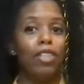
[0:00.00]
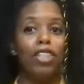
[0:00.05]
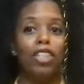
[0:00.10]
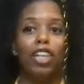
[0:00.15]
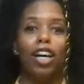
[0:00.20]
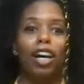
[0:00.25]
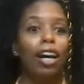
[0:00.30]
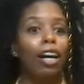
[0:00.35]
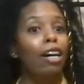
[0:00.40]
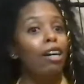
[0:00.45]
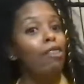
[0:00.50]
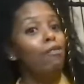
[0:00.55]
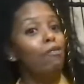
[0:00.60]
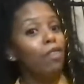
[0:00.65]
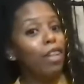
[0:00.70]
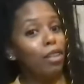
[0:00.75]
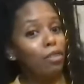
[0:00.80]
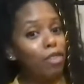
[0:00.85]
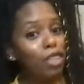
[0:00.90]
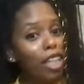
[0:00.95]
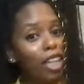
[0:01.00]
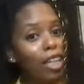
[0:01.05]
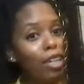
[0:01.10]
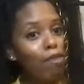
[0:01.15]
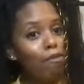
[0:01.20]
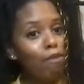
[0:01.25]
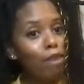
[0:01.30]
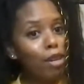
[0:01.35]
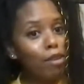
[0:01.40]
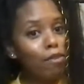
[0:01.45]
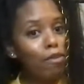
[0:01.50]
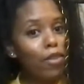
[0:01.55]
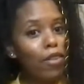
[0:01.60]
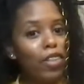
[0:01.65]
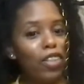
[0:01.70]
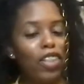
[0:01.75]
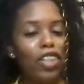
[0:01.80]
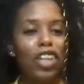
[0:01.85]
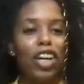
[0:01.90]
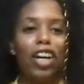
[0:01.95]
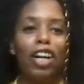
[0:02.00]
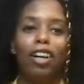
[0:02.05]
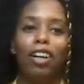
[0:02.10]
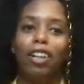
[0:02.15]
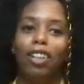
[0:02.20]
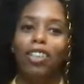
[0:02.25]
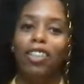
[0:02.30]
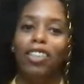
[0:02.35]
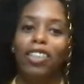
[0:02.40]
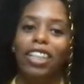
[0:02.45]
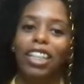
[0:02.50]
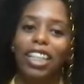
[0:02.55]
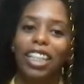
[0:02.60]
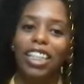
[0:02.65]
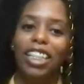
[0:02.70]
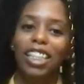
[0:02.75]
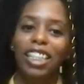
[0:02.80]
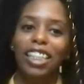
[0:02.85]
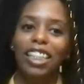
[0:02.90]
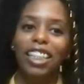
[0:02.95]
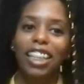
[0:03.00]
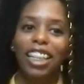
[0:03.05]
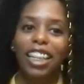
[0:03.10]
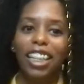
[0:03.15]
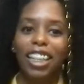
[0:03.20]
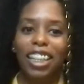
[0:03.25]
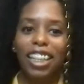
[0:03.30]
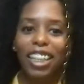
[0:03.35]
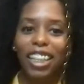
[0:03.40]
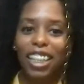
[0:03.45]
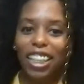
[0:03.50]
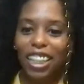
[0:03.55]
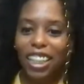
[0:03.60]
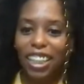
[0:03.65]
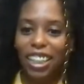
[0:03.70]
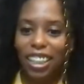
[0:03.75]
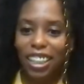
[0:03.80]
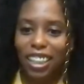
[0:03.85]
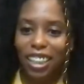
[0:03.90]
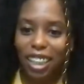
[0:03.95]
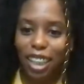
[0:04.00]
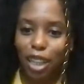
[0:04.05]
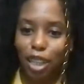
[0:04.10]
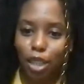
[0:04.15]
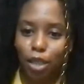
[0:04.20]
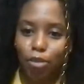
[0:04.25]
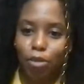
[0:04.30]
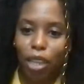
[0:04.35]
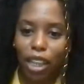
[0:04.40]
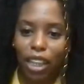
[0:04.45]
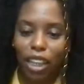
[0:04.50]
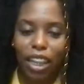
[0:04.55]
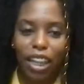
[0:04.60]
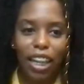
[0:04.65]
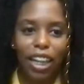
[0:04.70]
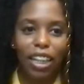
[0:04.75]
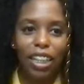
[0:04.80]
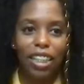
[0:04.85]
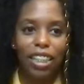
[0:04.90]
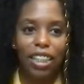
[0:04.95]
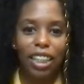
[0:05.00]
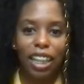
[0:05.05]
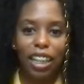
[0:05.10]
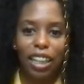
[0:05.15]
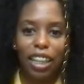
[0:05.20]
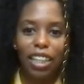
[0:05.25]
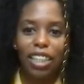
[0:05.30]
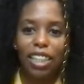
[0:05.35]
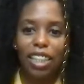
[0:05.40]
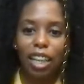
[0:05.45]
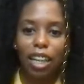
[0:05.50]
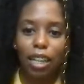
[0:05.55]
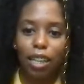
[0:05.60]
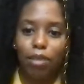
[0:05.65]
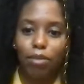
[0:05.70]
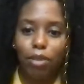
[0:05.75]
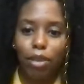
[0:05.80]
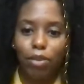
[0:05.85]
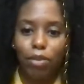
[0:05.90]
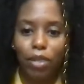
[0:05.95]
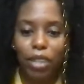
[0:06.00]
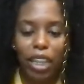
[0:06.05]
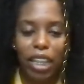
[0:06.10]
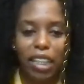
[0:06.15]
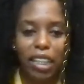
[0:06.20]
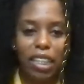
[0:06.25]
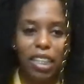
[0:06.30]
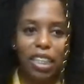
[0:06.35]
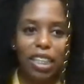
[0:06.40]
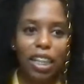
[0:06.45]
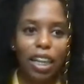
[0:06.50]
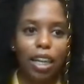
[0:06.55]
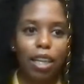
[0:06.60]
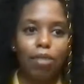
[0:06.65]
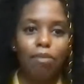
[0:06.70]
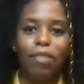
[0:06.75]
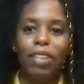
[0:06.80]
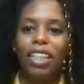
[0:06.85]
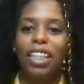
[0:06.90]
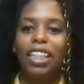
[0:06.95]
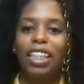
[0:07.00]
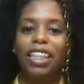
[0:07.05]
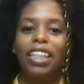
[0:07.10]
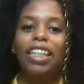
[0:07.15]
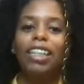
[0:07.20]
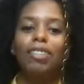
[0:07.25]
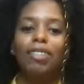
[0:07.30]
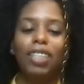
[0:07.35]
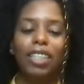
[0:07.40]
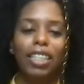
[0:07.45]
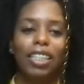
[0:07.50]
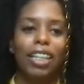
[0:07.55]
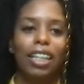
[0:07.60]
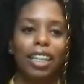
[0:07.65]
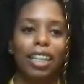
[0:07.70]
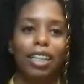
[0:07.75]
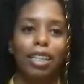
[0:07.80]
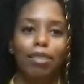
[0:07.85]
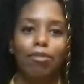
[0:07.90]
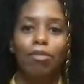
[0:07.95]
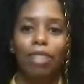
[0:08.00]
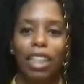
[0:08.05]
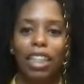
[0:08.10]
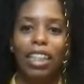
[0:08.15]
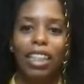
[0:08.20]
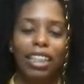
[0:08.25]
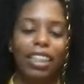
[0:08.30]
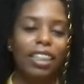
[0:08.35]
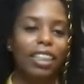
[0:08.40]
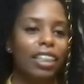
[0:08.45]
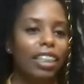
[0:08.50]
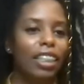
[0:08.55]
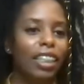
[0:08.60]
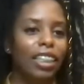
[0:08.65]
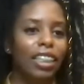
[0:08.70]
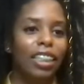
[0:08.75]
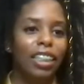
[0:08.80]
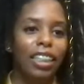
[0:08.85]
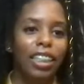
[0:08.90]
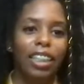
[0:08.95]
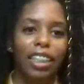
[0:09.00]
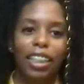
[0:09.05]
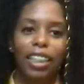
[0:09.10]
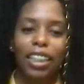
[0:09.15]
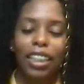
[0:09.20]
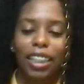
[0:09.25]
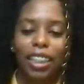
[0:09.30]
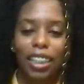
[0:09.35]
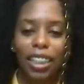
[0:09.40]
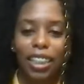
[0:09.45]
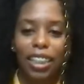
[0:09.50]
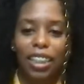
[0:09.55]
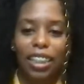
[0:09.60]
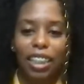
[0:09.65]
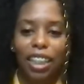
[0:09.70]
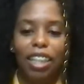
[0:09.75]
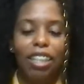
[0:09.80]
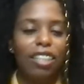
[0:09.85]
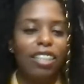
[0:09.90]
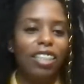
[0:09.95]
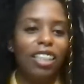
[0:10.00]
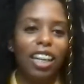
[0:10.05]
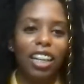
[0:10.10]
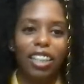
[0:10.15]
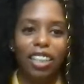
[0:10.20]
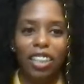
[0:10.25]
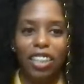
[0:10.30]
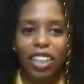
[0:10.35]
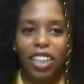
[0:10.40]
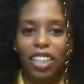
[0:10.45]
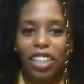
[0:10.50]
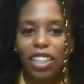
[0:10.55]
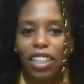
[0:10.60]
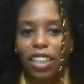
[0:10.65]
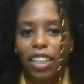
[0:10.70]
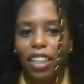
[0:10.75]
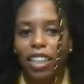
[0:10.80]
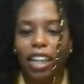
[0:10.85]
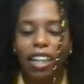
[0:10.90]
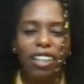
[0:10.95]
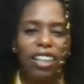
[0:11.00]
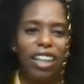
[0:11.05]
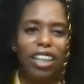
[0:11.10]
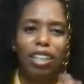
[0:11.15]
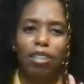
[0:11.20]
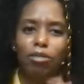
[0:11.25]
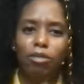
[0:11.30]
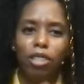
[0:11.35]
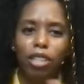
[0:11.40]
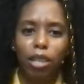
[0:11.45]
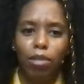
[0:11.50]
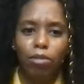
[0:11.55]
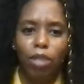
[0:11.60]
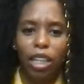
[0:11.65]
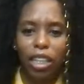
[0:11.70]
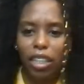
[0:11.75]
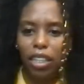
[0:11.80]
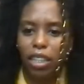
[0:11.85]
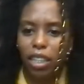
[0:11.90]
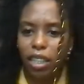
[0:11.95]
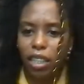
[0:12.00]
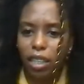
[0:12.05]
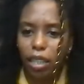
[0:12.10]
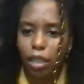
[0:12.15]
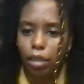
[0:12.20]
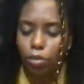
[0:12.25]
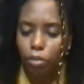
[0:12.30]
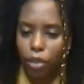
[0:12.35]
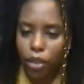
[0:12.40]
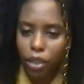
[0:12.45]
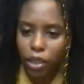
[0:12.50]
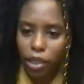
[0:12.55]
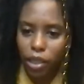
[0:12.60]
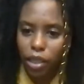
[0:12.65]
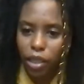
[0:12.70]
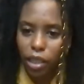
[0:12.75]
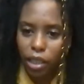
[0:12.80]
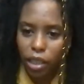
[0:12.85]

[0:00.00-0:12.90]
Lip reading: Yo, 15 people? Yo, it's lit in here. Oh my gosh. Shout out to all the people that just came in here. What's up, man? I was down to 13. Okay, let me stop watching these numbers.